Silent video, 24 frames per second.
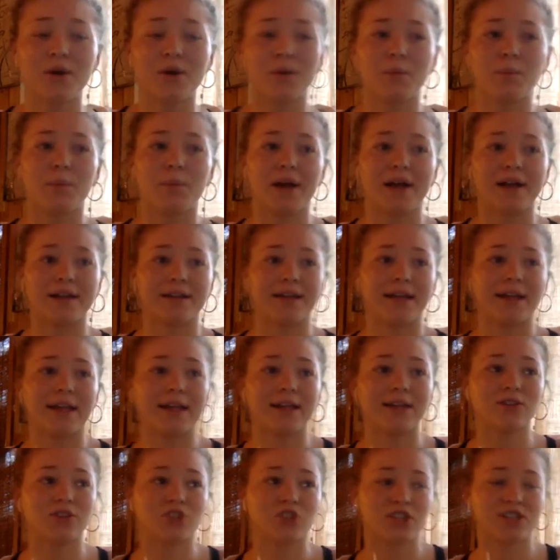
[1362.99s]
but
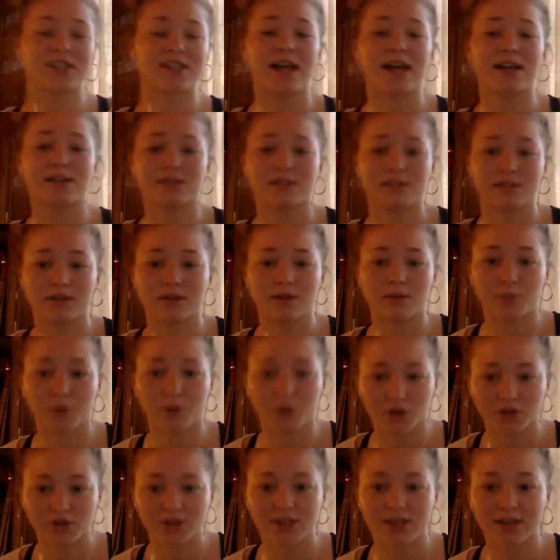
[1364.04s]
like just as the
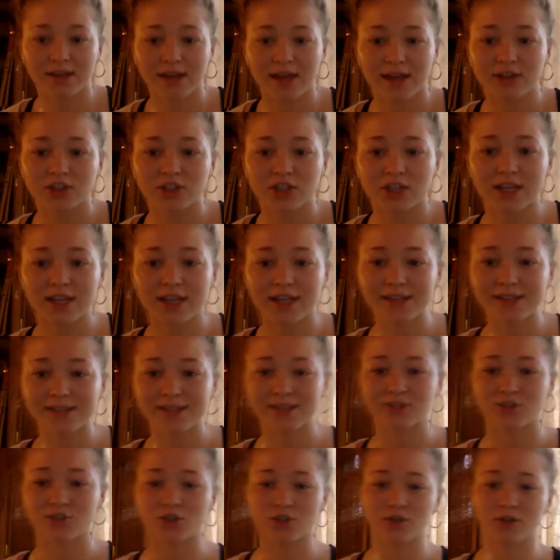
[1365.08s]
person that she is.
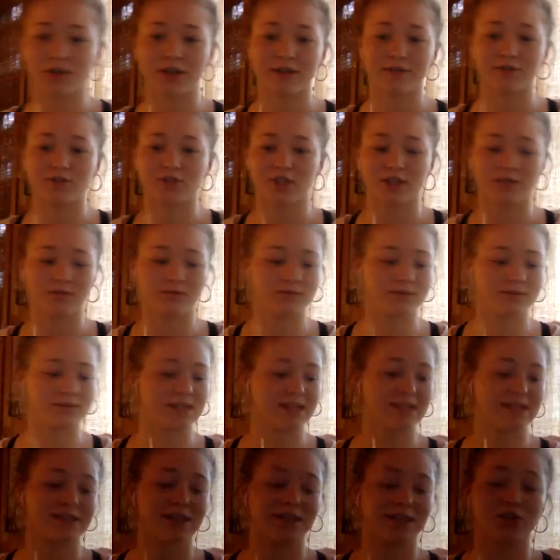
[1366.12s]
And she, if she
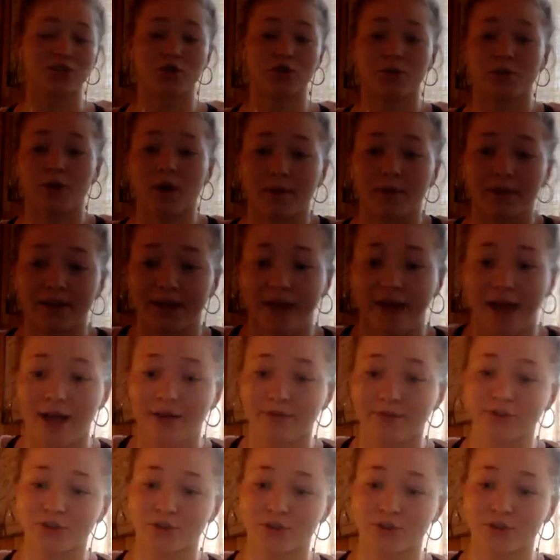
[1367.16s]
sees this, she'll probably laugh. She'll